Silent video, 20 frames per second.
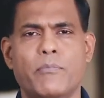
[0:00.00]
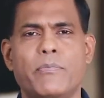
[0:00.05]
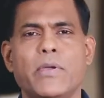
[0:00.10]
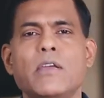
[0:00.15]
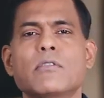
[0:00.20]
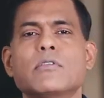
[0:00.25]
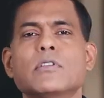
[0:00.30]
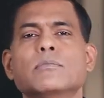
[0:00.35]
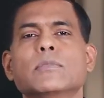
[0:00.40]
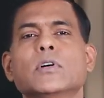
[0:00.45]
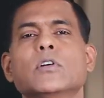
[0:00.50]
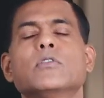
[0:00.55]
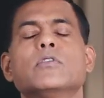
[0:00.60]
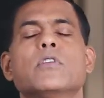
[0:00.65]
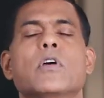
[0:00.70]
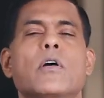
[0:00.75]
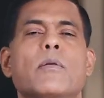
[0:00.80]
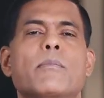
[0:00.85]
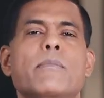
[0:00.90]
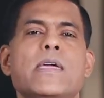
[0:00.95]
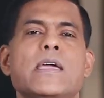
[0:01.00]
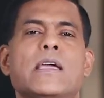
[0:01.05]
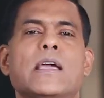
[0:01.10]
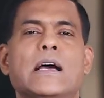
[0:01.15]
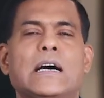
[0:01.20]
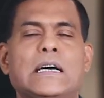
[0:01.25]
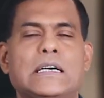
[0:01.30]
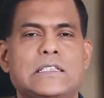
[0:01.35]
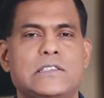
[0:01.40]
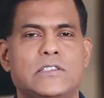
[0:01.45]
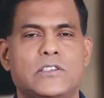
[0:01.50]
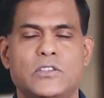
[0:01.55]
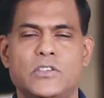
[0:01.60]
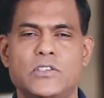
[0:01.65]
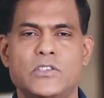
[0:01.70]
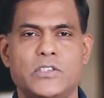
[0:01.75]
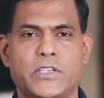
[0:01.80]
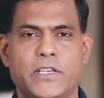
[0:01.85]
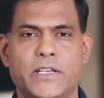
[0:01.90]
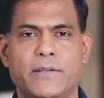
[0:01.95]
"Be removed, be cast into
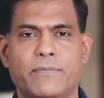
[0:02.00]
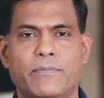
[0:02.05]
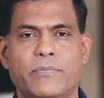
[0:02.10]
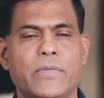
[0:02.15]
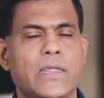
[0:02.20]
the sea."